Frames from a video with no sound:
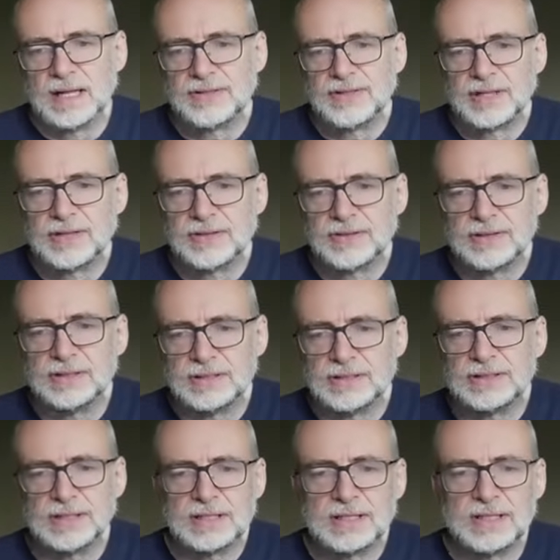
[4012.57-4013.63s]
I think
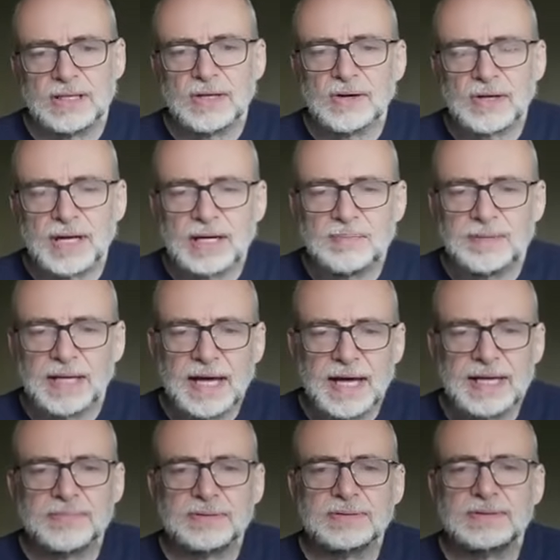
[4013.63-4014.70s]
that you're going to be
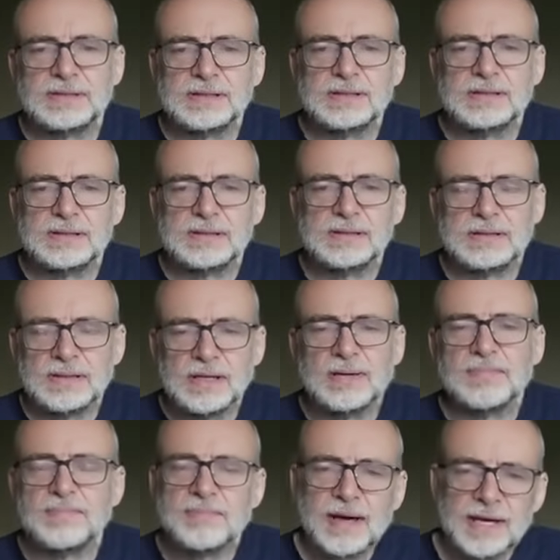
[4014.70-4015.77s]
able to, you
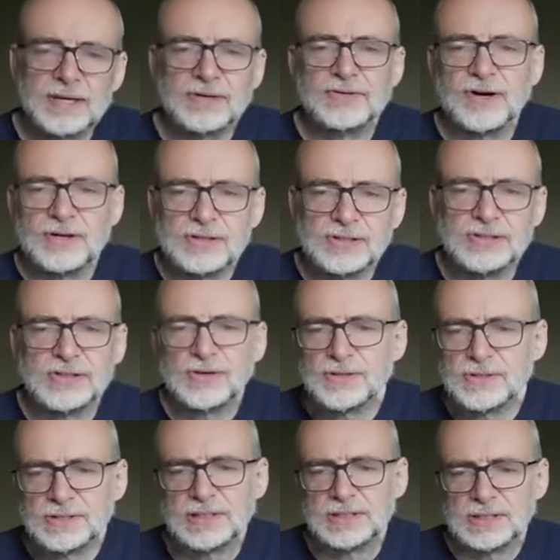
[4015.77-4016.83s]
know, make your own
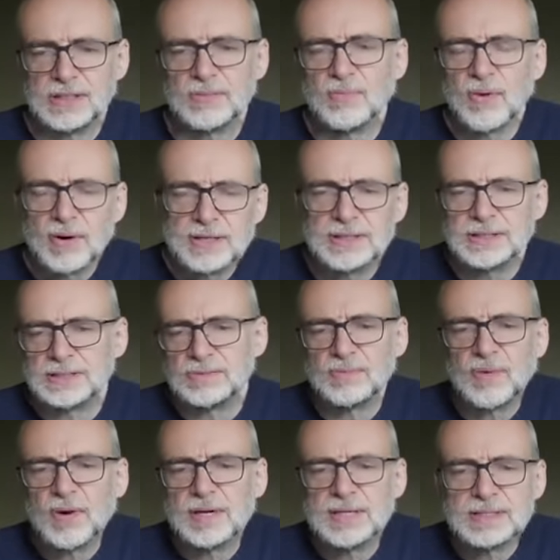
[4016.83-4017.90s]
choices. You know, what
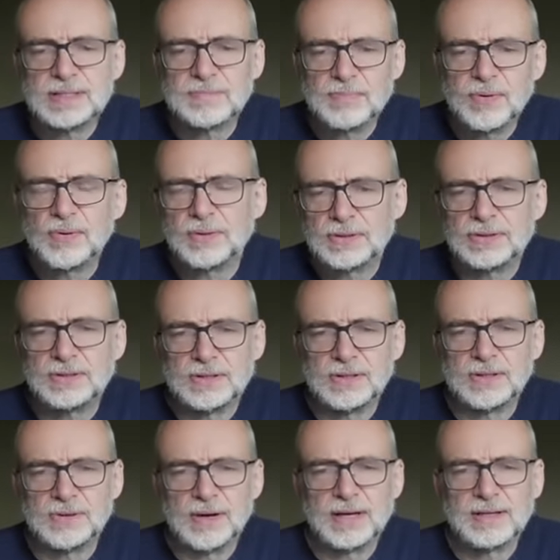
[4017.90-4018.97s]
is important to you?